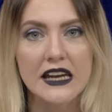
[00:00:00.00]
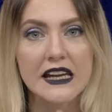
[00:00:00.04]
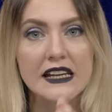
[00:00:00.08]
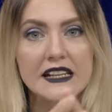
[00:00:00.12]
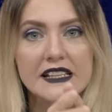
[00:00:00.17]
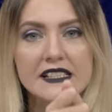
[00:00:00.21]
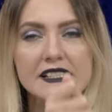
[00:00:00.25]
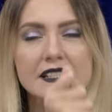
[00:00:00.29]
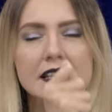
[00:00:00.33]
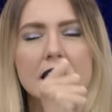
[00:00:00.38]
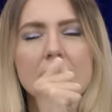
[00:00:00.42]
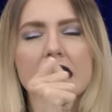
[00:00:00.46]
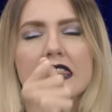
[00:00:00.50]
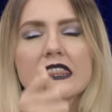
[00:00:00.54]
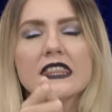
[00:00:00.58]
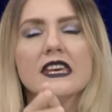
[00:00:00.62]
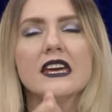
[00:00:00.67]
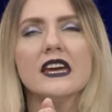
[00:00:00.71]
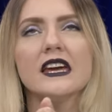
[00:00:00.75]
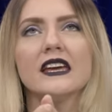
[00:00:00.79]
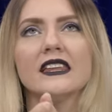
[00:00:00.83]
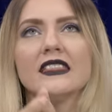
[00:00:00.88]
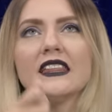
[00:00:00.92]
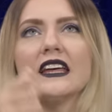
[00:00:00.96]
It is the
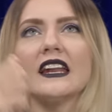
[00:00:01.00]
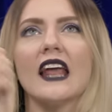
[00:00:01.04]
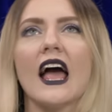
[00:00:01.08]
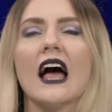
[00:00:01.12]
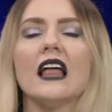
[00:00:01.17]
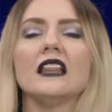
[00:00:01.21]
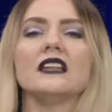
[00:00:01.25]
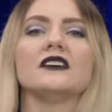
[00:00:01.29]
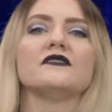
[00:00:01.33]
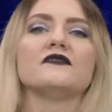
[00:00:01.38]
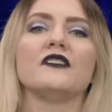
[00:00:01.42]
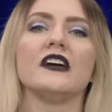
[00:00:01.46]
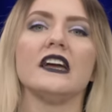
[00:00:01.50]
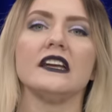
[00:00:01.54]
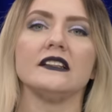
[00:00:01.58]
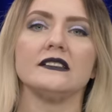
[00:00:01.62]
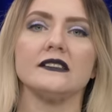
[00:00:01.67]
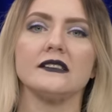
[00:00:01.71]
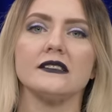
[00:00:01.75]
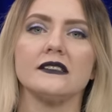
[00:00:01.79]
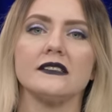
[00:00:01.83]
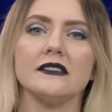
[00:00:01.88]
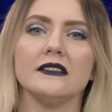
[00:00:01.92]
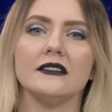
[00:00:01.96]
thing that
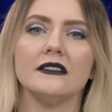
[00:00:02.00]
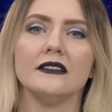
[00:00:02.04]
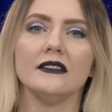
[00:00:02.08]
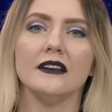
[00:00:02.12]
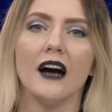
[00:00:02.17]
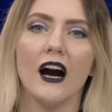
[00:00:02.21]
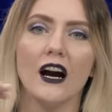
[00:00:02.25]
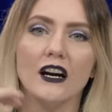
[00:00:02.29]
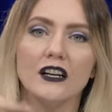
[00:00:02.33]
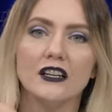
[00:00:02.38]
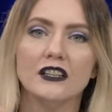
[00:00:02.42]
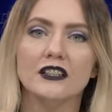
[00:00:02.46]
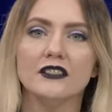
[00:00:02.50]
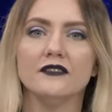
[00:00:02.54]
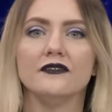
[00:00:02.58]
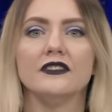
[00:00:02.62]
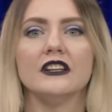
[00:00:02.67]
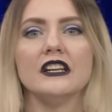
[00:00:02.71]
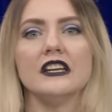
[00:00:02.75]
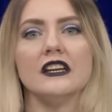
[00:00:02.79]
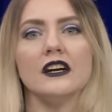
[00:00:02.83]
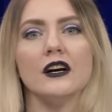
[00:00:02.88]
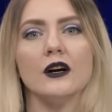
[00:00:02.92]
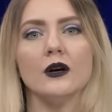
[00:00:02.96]
elevates a good
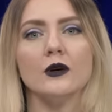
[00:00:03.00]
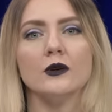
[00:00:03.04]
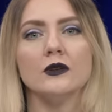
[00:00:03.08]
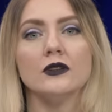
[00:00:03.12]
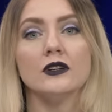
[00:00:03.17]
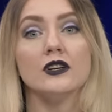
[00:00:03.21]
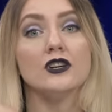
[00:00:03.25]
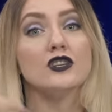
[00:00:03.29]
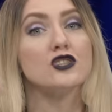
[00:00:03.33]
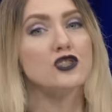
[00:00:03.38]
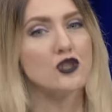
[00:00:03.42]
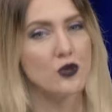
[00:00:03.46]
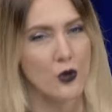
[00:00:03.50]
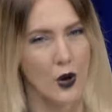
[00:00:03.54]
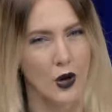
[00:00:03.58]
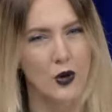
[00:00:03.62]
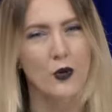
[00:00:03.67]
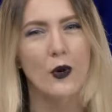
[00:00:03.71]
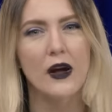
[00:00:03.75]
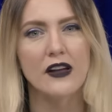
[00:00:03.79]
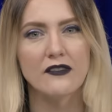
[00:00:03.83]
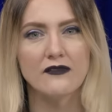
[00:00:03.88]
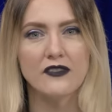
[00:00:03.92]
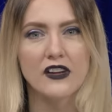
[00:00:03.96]
video to a
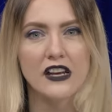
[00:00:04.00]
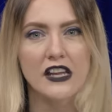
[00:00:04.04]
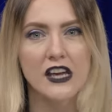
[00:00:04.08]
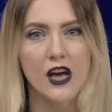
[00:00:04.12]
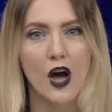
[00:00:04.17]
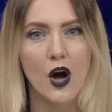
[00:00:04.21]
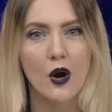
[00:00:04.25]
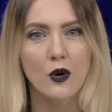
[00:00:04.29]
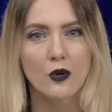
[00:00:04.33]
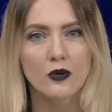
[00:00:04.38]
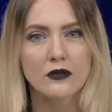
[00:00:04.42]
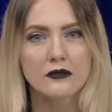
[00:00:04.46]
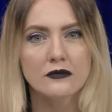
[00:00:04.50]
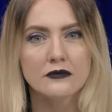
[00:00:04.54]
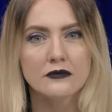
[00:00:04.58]
great video.